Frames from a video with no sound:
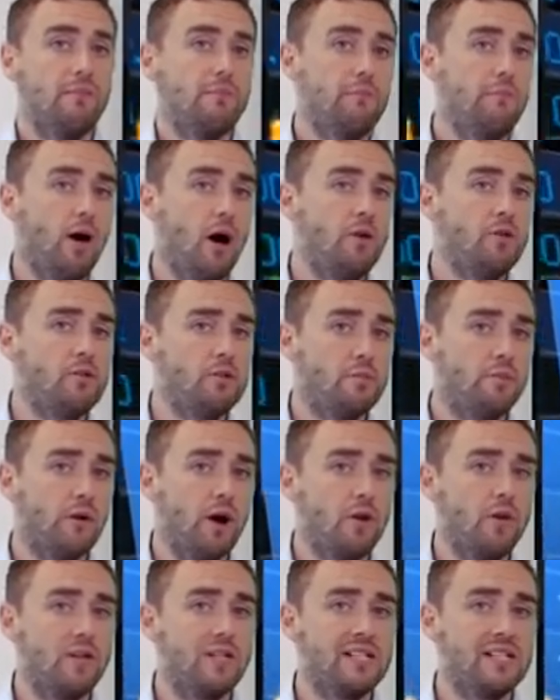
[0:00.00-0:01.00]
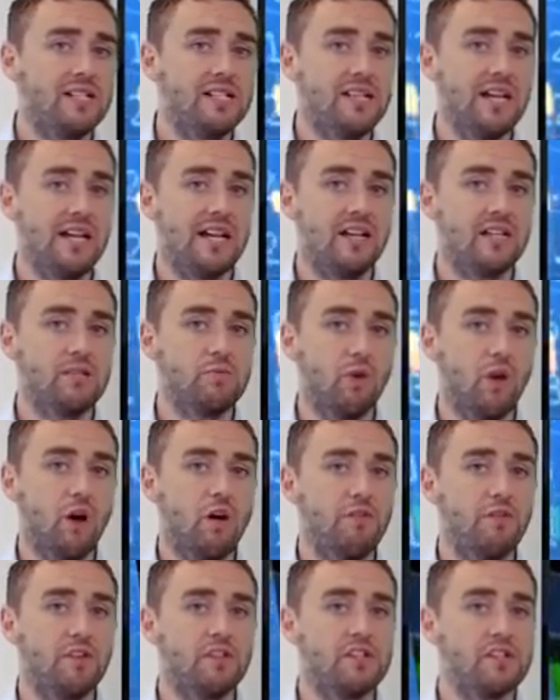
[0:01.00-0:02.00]
Most brokers and dealers will
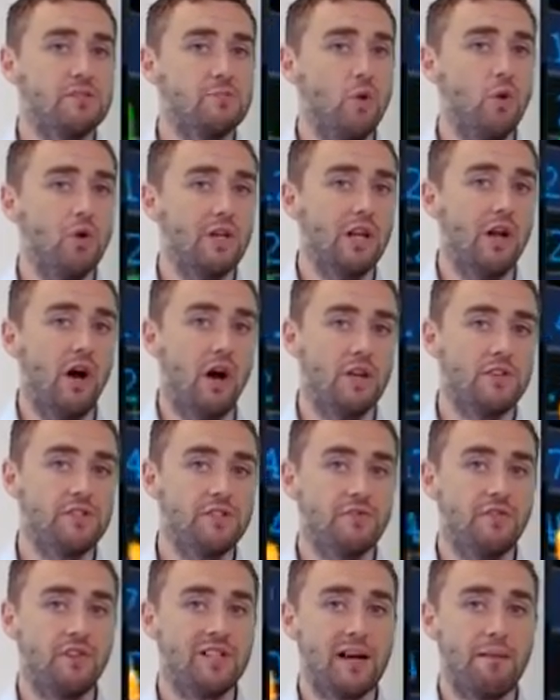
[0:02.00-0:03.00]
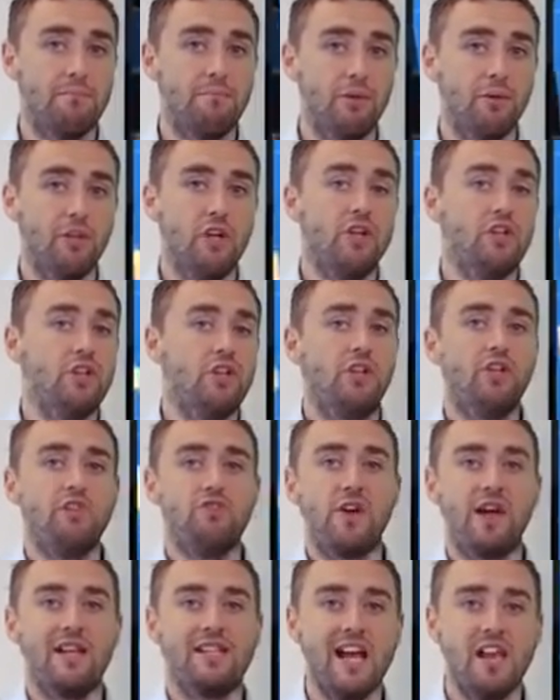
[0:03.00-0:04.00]
offer smaller lots. For example, you can
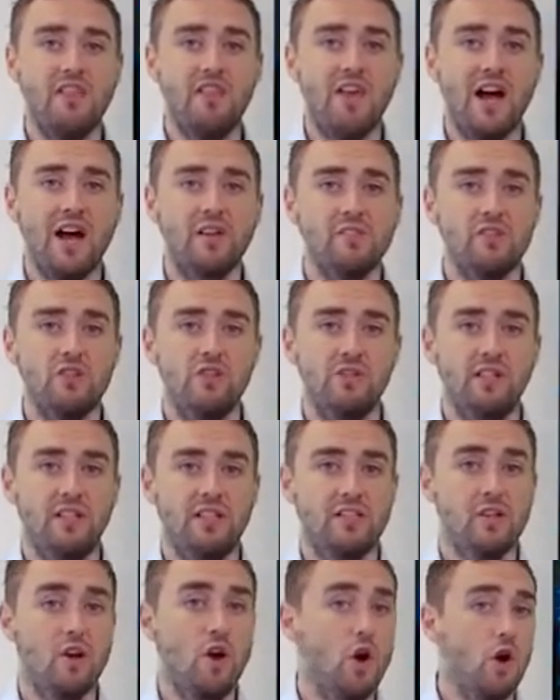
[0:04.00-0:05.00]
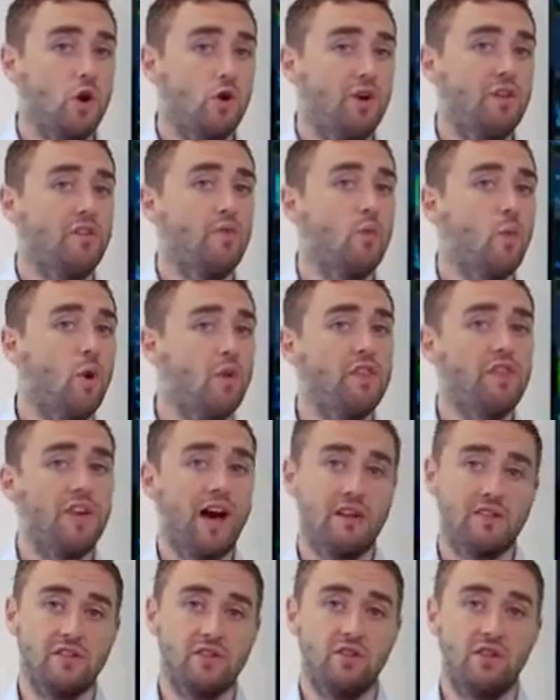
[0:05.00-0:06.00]
trade 10,000 units or even
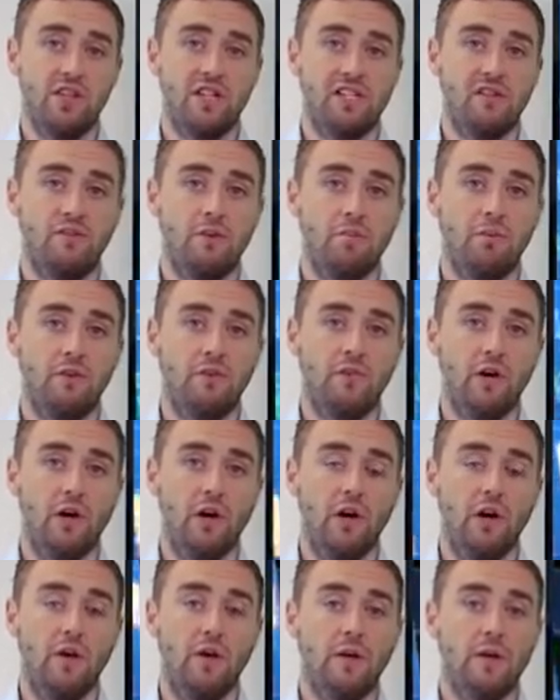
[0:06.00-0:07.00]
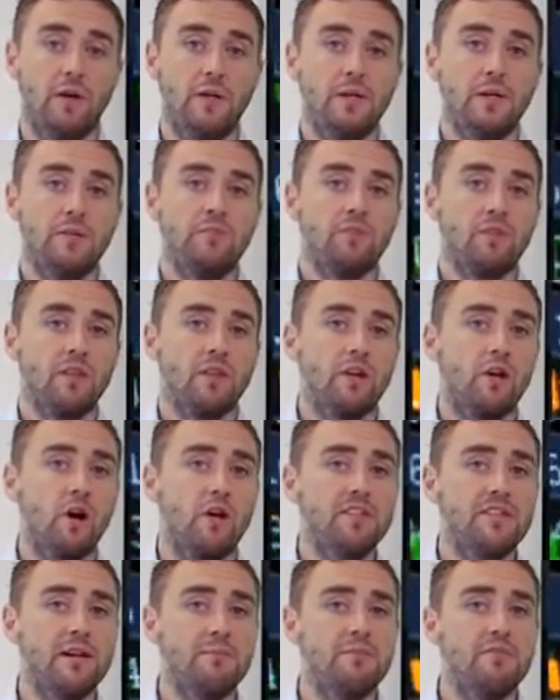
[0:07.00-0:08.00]
1,000 units if you prefer. The
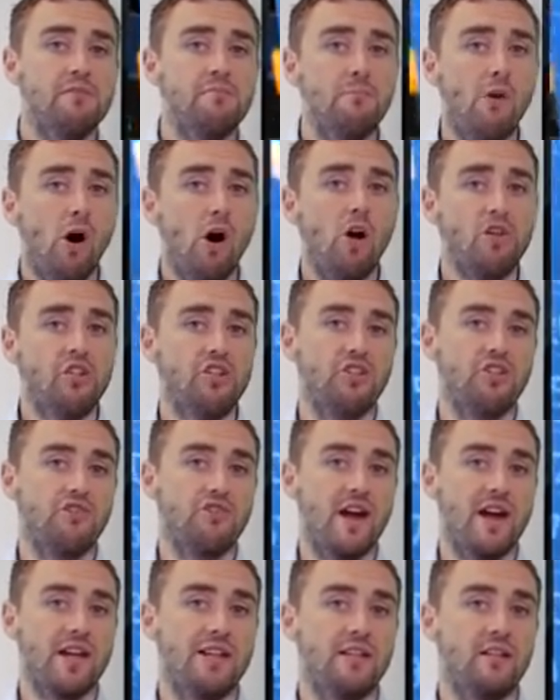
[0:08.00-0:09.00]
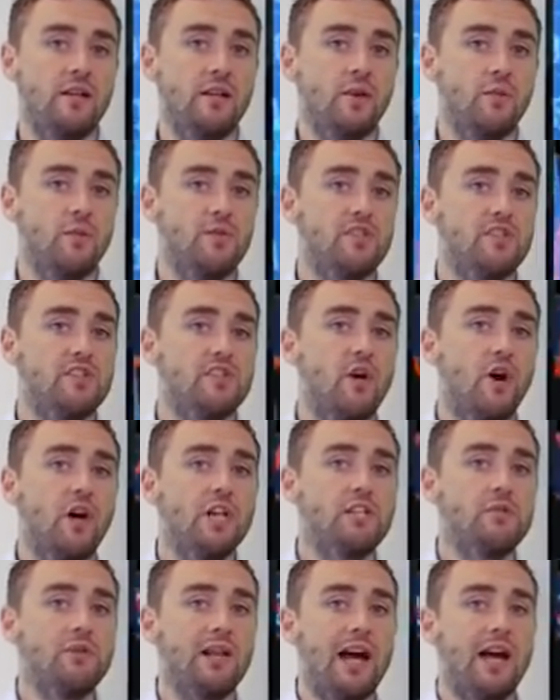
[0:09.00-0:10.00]
concept of margin trading was
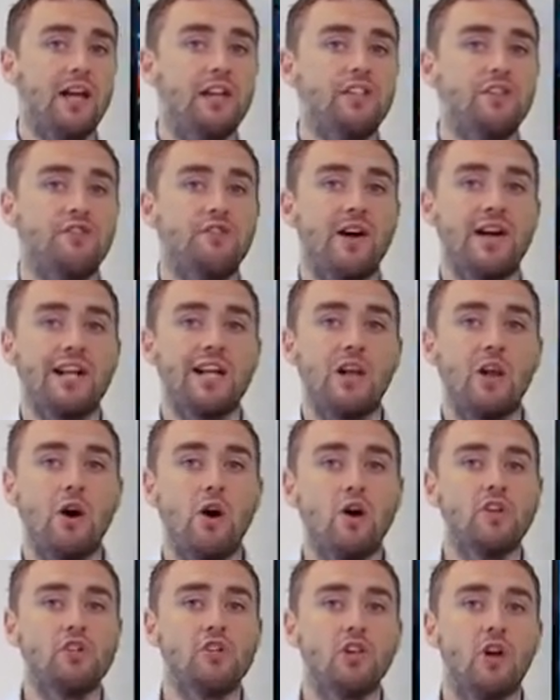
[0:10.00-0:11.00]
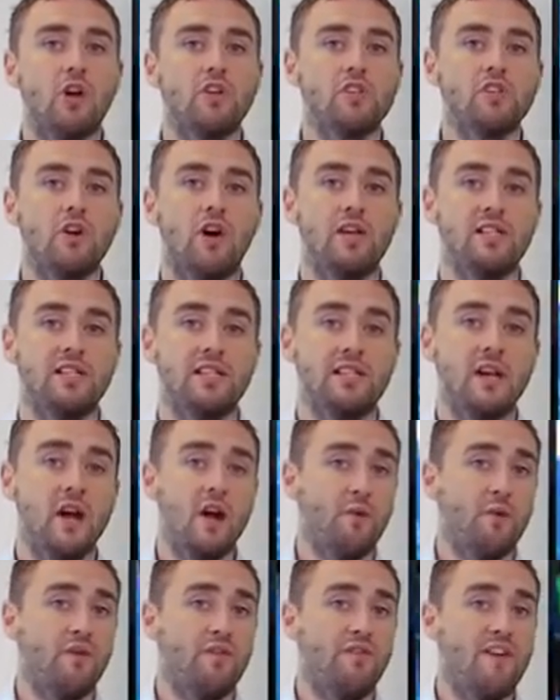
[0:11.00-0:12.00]
designed to allow you to trade larger lot sizes
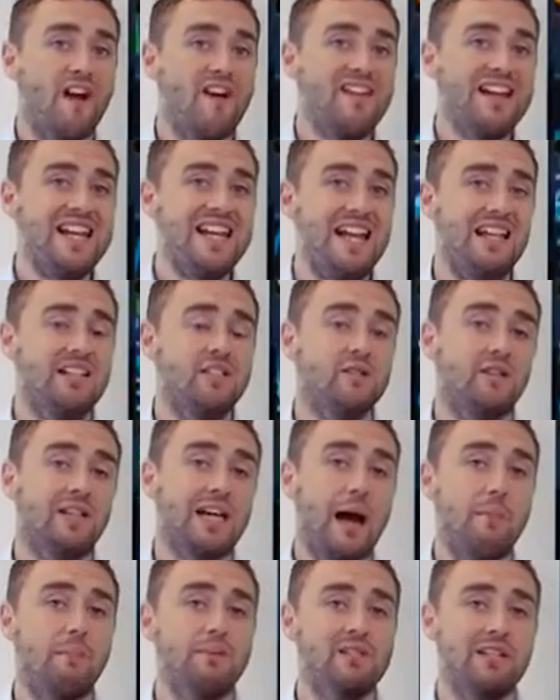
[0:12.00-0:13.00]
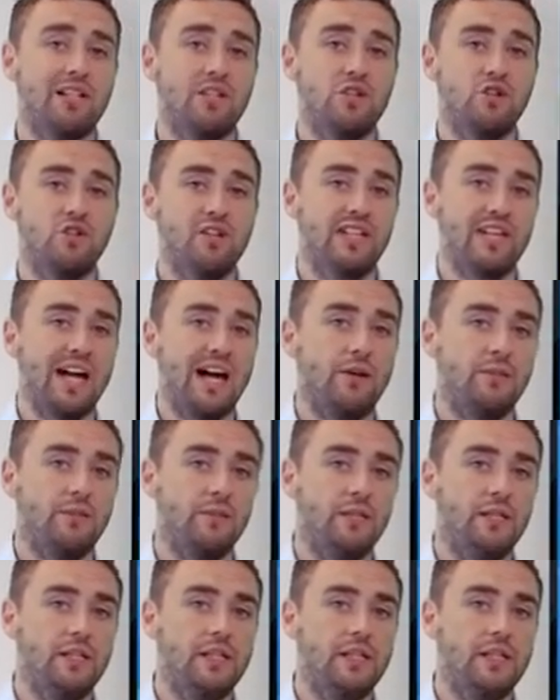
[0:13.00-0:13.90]
with very little capital in your account.